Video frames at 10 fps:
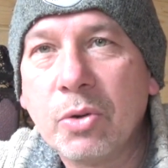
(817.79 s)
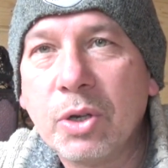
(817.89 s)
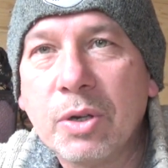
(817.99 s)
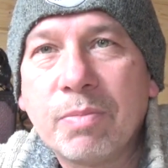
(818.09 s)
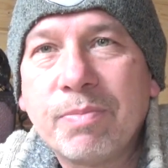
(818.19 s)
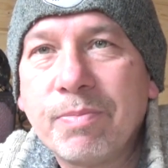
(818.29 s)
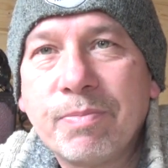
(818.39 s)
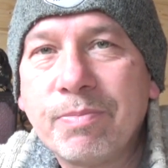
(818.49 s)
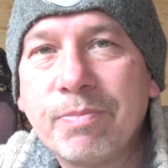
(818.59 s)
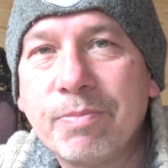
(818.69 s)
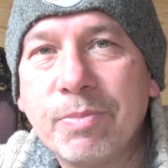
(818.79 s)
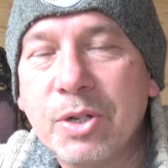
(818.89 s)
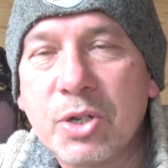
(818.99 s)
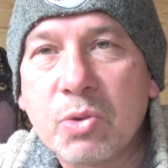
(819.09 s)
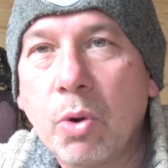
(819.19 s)

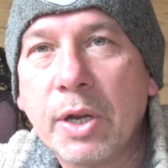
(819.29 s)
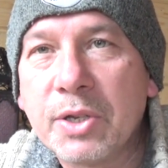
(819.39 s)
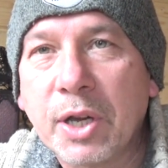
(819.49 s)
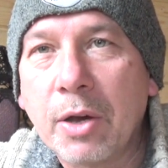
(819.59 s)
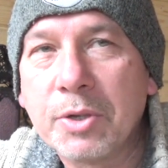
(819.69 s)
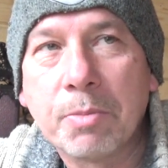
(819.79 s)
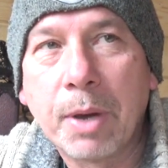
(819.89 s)
you just wanted to go to